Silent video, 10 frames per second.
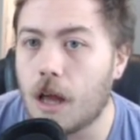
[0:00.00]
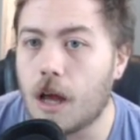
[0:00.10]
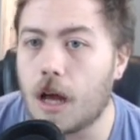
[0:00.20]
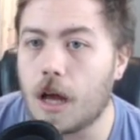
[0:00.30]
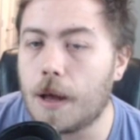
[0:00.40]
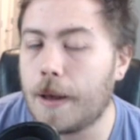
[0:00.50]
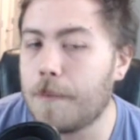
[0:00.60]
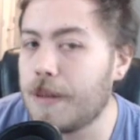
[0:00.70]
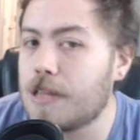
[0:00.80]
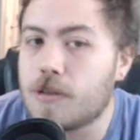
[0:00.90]

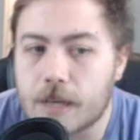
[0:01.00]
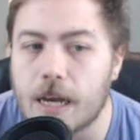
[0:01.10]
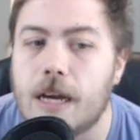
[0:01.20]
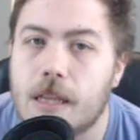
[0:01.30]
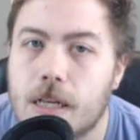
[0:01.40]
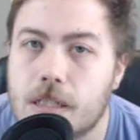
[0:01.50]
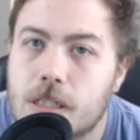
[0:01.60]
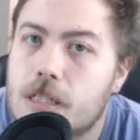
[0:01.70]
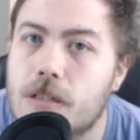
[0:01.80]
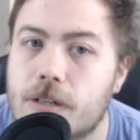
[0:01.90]
but that's okay. That's
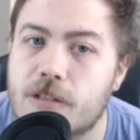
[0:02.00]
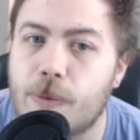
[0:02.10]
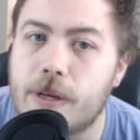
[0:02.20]
just the risk we